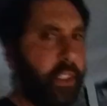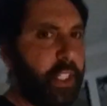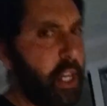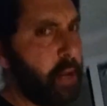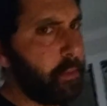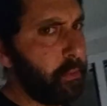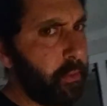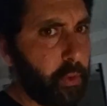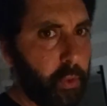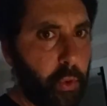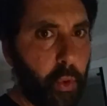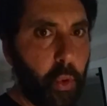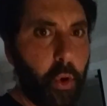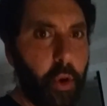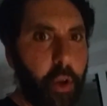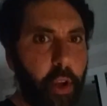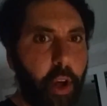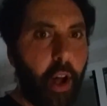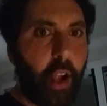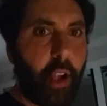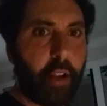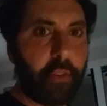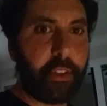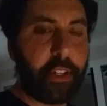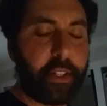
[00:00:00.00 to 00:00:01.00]
I'm going to record
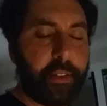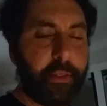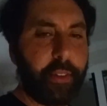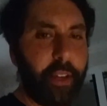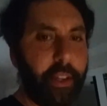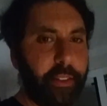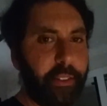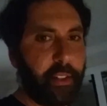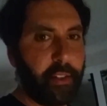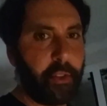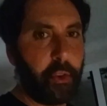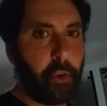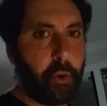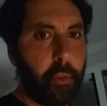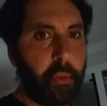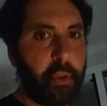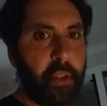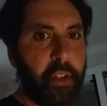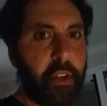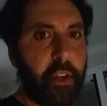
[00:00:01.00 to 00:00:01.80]
all of it as I normally